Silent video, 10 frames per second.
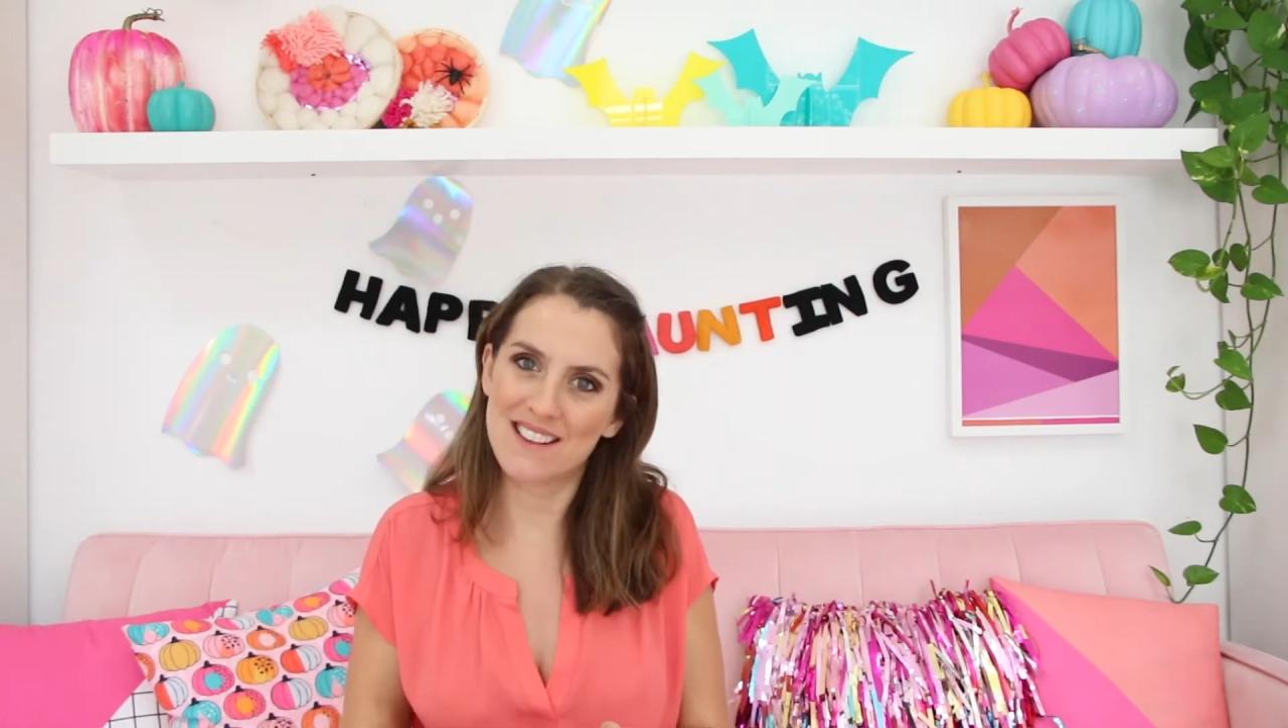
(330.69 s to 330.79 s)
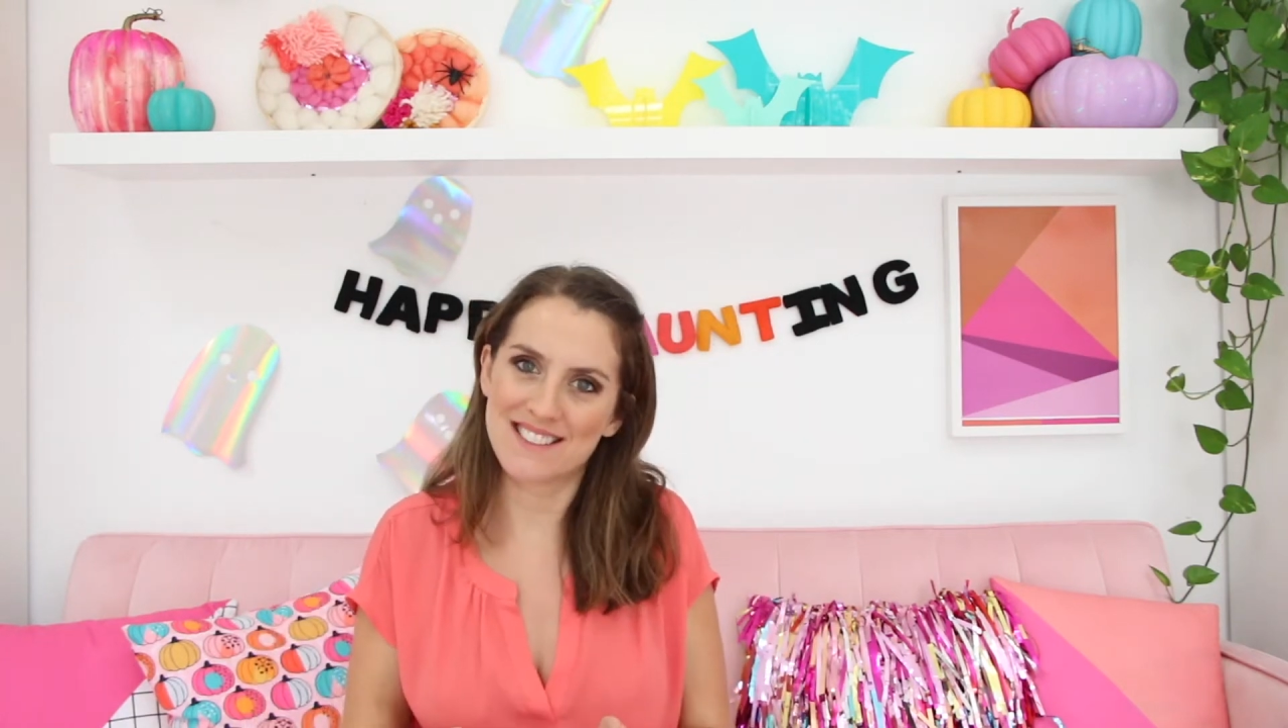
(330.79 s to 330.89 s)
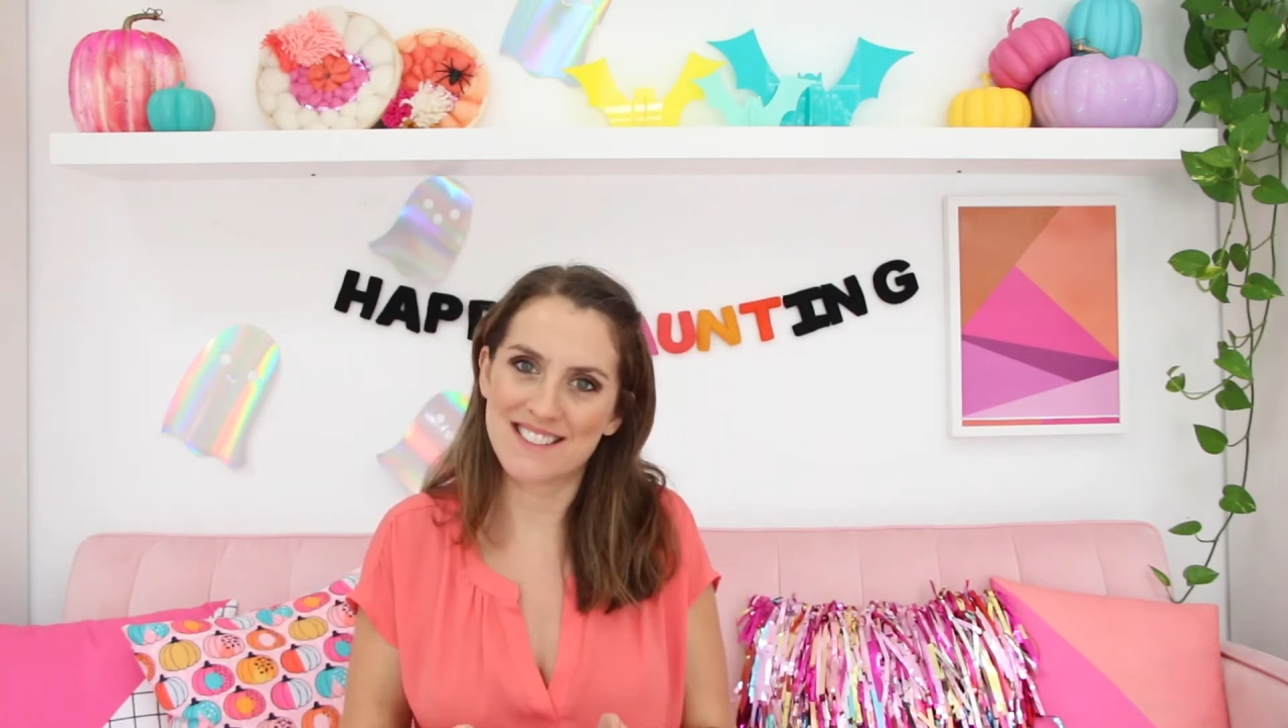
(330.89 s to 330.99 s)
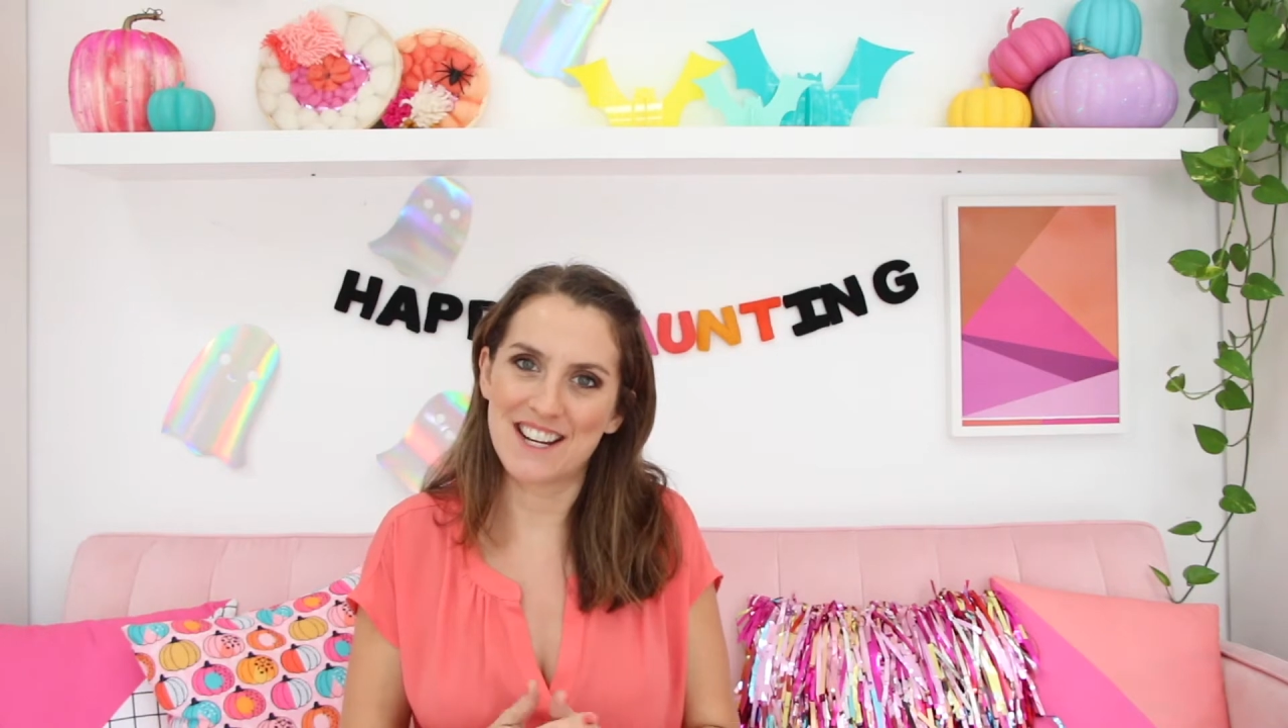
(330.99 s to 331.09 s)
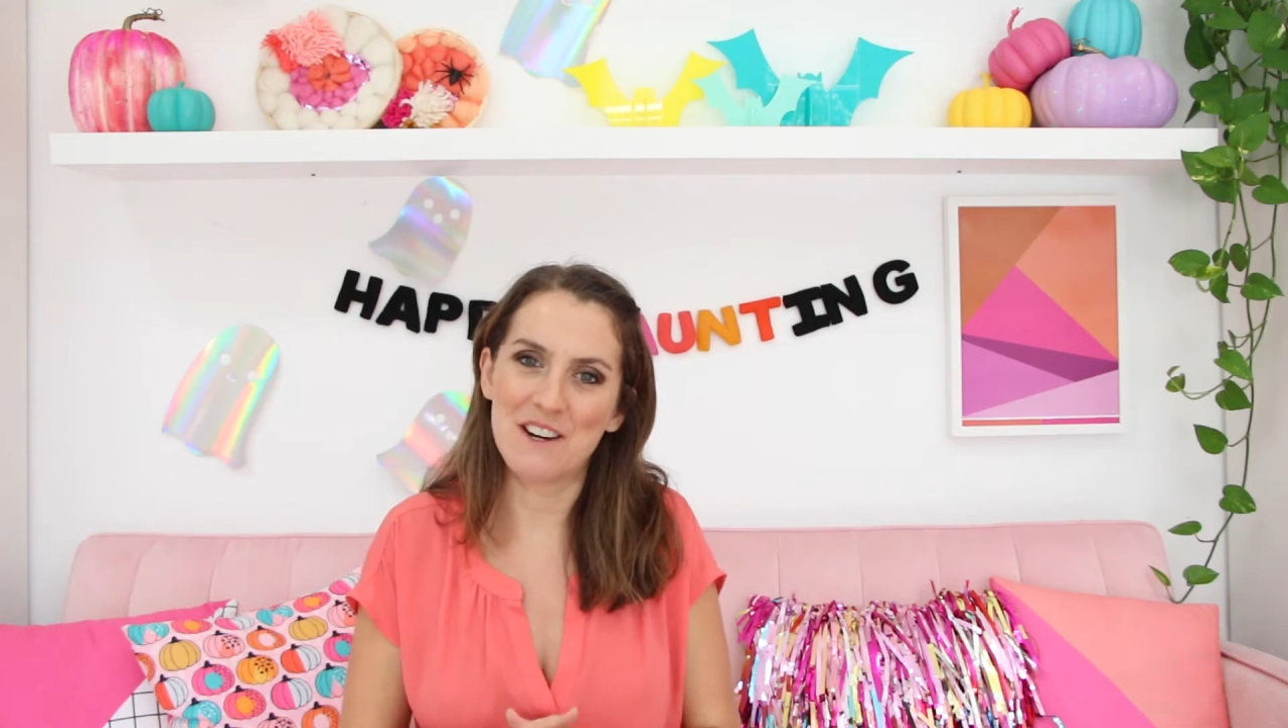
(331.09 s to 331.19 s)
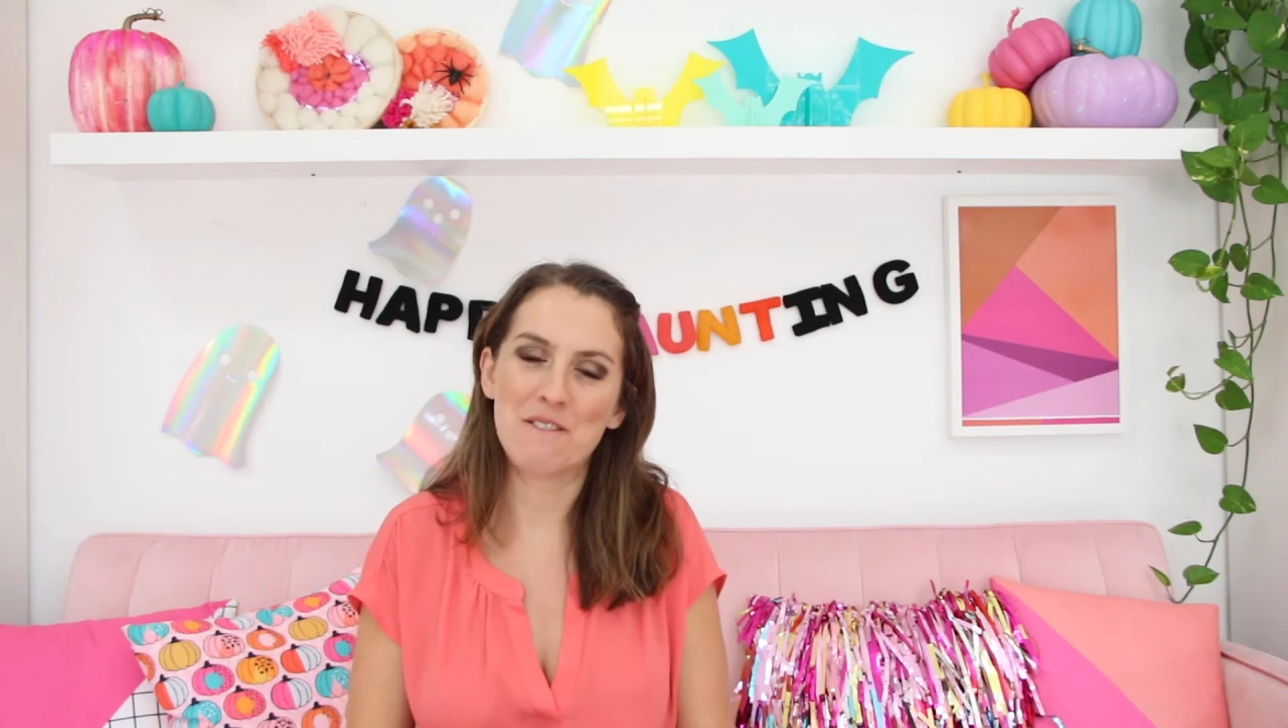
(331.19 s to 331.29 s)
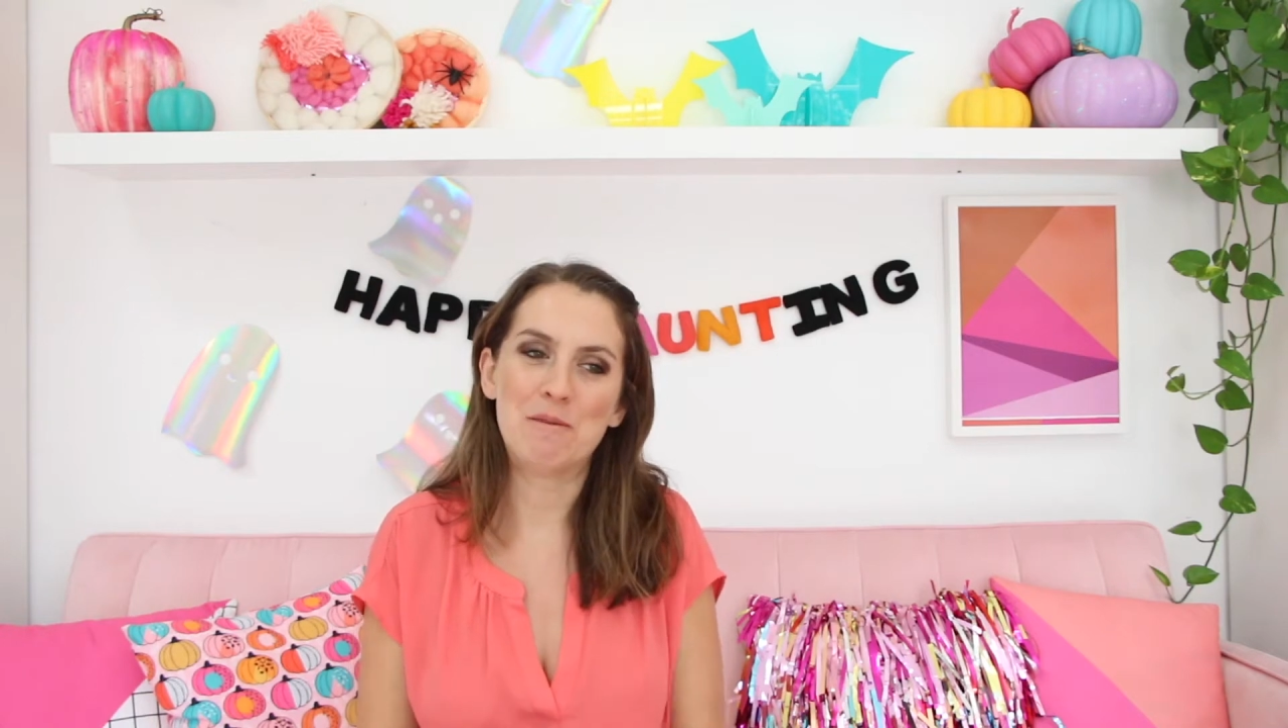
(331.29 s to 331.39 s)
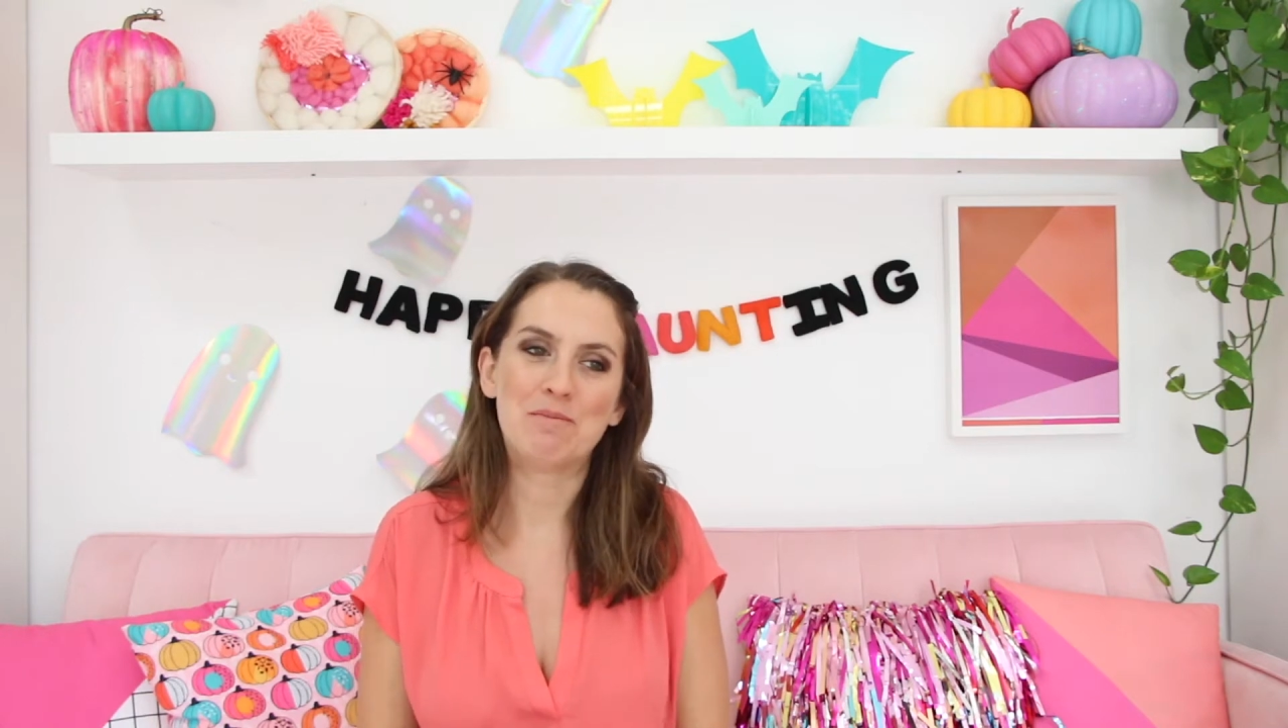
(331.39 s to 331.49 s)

this stuff.